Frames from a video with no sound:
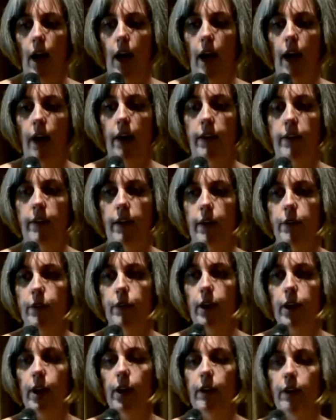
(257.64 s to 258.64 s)
and
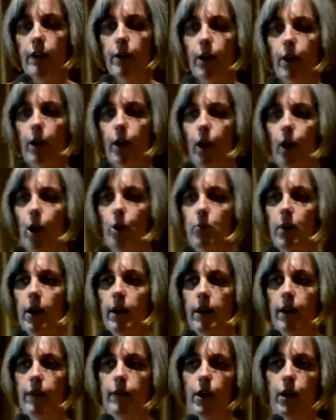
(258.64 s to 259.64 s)
they own their own home
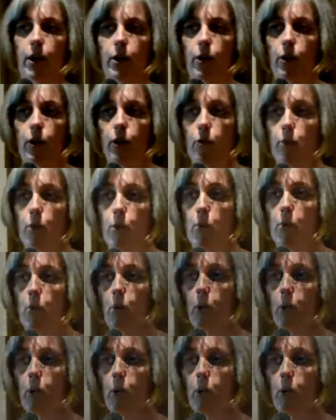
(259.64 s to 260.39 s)
and they've only got a small